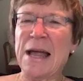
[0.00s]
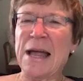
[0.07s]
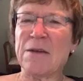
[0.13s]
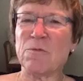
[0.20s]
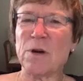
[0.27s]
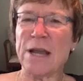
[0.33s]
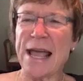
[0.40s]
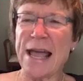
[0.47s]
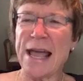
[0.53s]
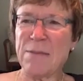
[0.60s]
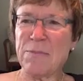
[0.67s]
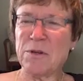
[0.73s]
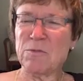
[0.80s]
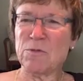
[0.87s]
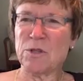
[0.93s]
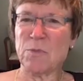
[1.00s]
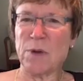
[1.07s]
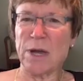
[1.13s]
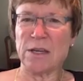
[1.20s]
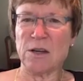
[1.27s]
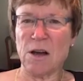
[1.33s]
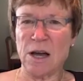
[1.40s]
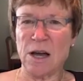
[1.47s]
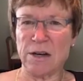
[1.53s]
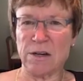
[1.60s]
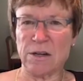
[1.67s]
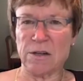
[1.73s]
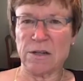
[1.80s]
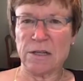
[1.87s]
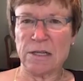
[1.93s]
What happened was my
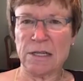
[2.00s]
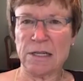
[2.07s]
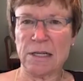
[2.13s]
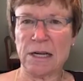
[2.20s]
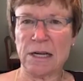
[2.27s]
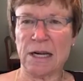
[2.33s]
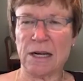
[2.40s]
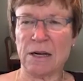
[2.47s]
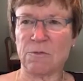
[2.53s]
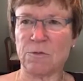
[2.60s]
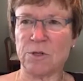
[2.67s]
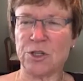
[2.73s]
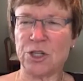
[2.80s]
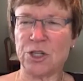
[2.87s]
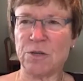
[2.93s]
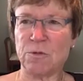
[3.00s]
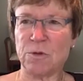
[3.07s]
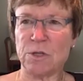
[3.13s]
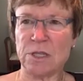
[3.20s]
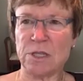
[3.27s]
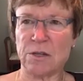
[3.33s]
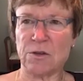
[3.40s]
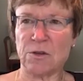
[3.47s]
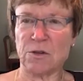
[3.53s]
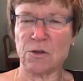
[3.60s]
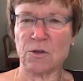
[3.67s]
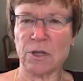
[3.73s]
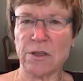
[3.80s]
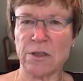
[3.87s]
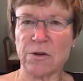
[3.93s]
daughter, when she was in her
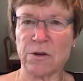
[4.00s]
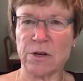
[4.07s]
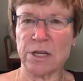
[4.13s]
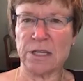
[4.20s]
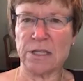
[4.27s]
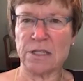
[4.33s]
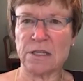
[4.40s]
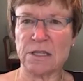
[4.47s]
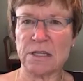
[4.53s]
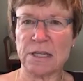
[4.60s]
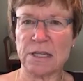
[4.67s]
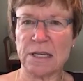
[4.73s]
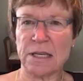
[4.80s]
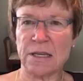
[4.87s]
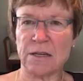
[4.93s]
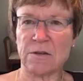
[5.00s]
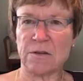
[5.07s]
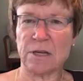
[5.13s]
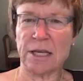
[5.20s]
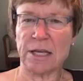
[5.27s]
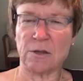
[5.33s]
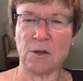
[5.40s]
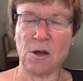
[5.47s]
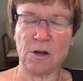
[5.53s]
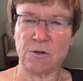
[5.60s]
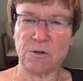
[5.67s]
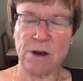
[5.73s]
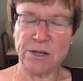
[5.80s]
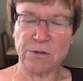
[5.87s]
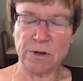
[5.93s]
early 30s, had long
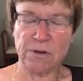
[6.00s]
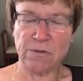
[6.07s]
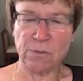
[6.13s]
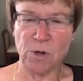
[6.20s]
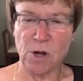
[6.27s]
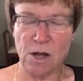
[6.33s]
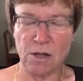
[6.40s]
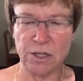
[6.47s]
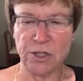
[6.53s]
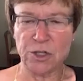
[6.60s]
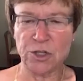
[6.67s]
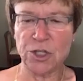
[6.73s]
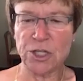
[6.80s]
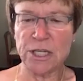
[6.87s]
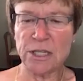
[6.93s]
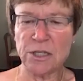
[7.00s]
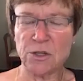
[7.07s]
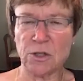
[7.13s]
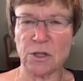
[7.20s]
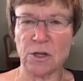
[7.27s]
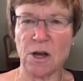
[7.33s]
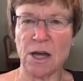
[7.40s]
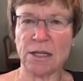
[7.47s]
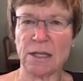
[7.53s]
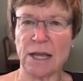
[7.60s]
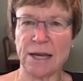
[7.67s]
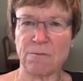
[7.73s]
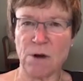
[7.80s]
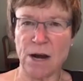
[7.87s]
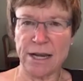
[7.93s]
graduated from college, and she took an
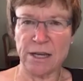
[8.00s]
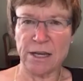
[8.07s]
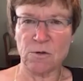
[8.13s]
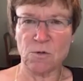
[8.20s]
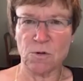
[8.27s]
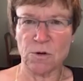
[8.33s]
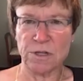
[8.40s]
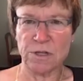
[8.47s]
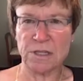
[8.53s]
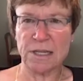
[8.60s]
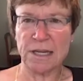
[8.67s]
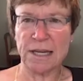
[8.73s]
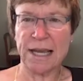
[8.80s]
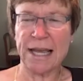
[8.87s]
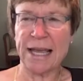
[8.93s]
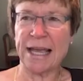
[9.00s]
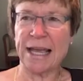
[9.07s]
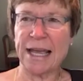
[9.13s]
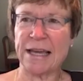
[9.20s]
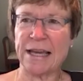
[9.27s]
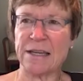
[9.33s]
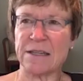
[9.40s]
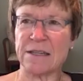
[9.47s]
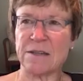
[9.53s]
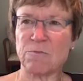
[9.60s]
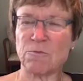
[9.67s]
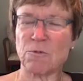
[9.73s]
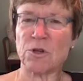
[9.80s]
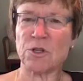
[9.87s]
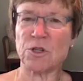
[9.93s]
online writing course and
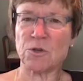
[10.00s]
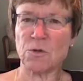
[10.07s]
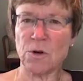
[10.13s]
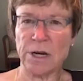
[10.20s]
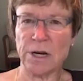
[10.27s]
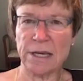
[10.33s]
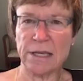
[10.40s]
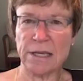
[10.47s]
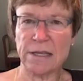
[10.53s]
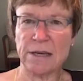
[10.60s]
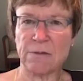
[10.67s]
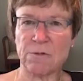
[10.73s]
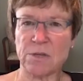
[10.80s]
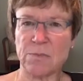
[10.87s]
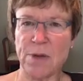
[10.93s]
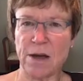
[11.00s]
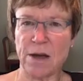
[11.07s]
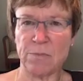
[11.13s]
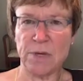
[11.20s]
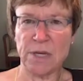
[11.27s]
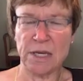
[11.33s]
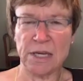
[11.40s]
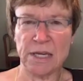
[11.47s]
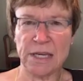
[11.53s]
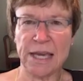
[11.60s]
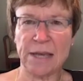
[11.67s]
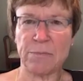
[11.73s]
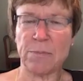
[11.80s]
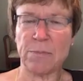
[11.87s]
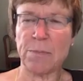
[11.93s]
wrote a story that was about me
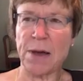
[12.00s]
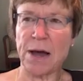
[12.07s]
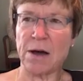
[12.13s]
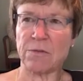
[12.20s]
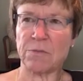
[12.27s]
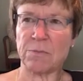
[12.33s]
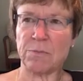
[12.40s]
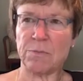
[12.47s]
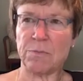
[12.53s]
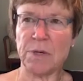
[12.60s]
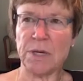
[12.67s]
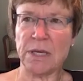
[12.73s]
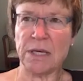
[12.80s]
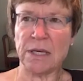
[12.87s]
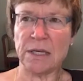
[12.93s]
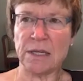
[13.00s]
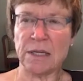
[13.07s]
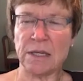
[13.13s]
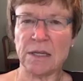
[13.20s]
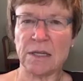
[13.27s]
and about being